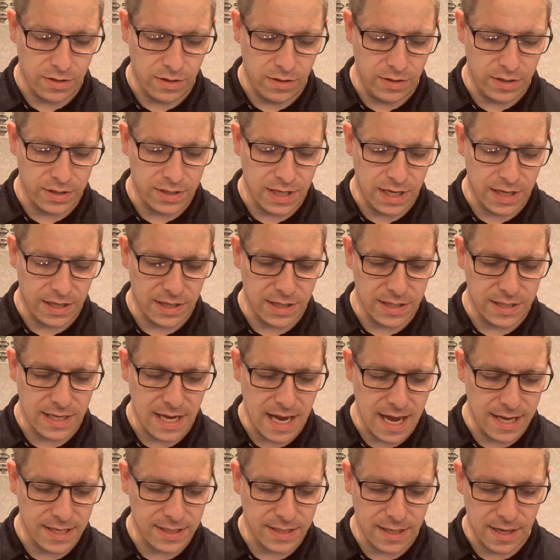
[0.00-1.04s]
It looks like this
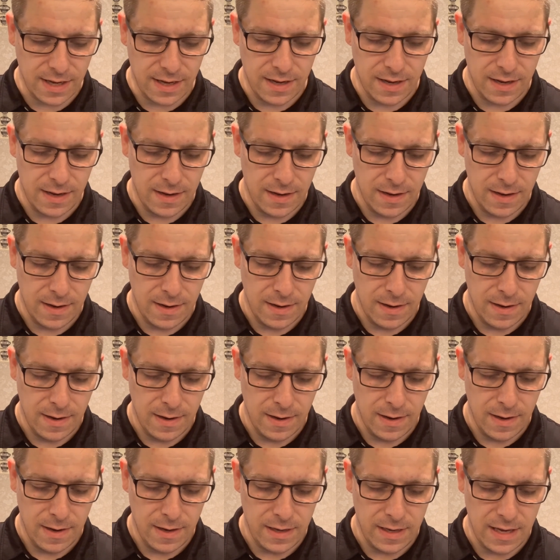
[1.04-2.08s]
has it
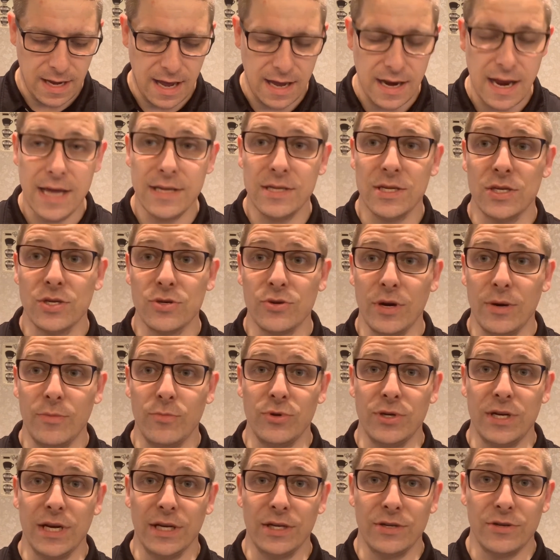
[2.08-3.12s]
has a screen
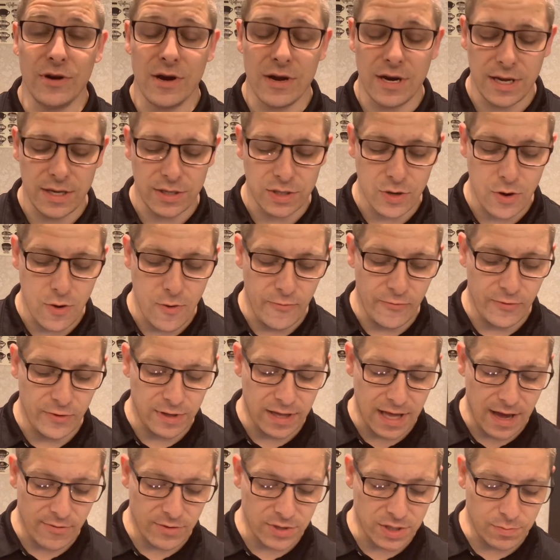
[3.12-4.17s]
protector on it. So hopefully
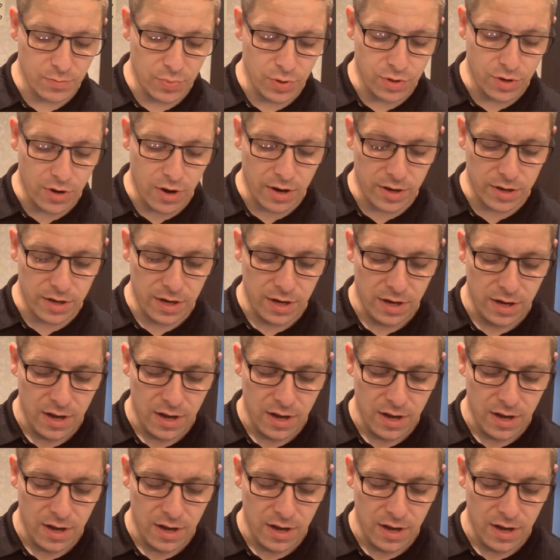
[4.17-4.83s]
that was put on